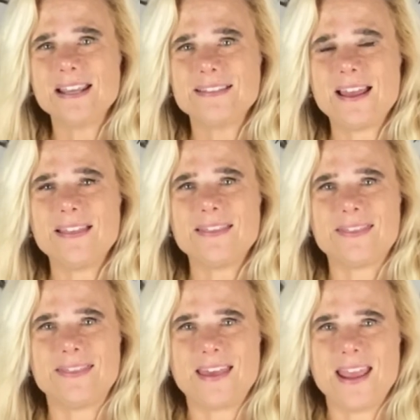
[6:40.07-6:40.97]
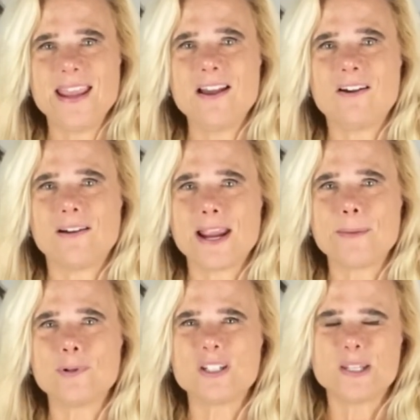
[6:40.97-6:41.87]
that they are
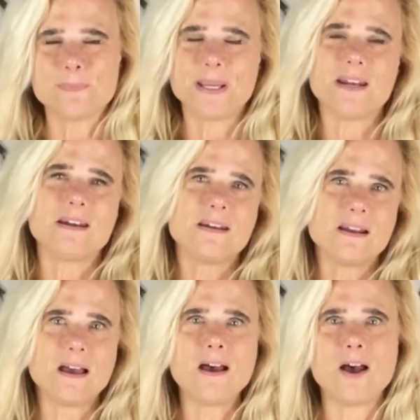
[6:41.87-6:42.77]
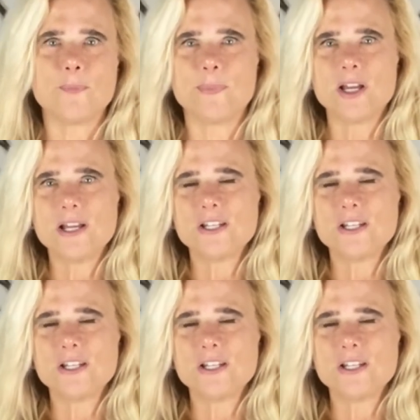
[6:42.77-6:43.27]
able to be numb